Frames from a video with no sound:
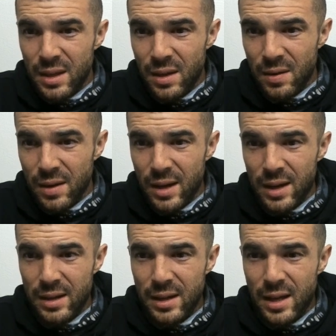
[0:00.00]

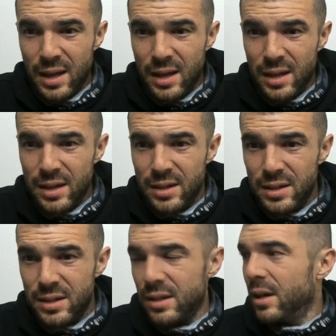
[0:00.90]
okay. And,
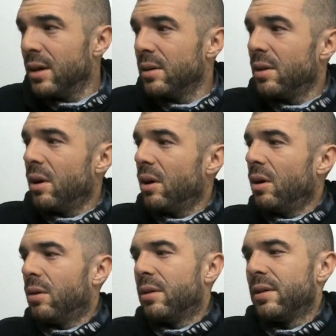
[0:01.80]
uh,
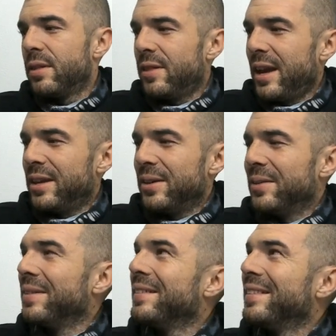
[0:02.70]
oh, Thank
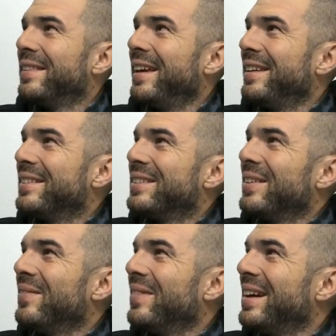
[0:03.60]
you. Thank you
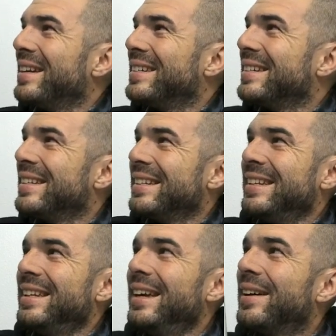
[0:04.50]
so much.
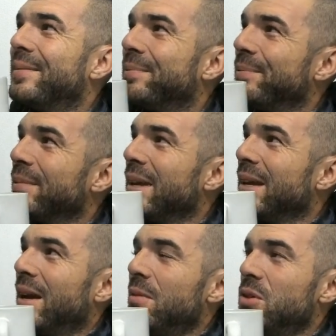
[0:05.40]
Yeah.
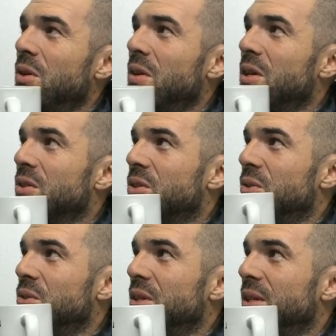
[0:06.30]
I'm sorry your
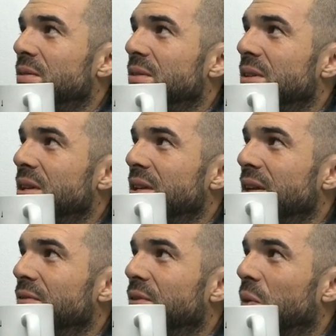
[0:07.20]
sushi didn't
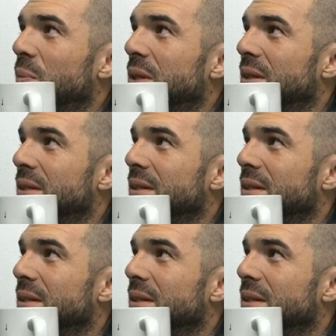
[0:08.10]
get filmed.